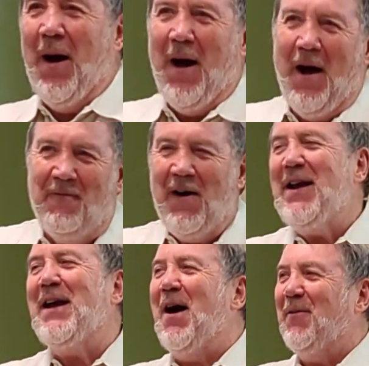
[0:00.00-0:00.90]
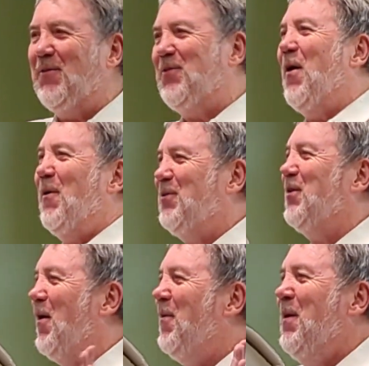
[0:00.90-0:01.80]
uh, Viscount of
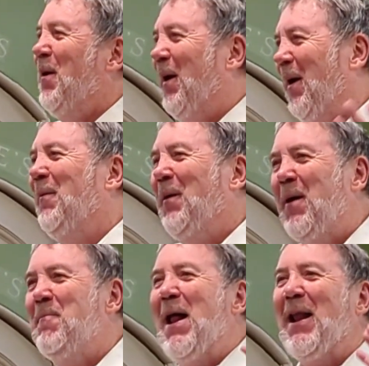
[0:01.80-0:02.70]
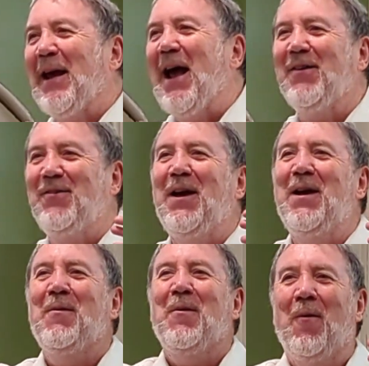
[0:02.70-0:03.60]
so-and-so. In, in,
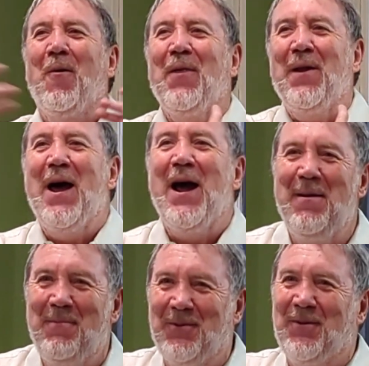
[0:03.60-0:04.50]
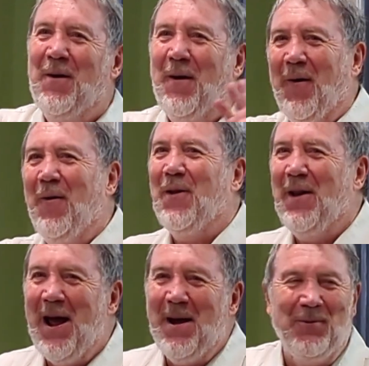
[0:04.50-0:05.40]
Malagasy, all the names, all
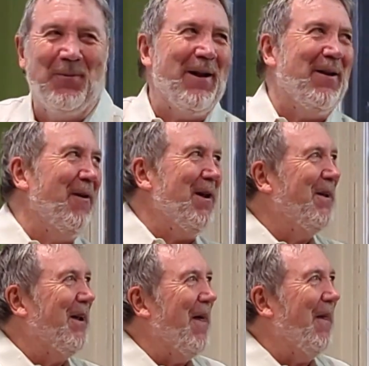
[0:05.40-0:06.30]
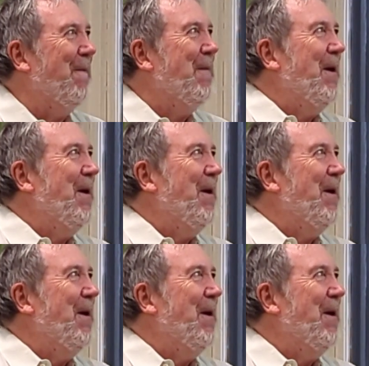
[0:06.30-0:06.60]
the names went, went together.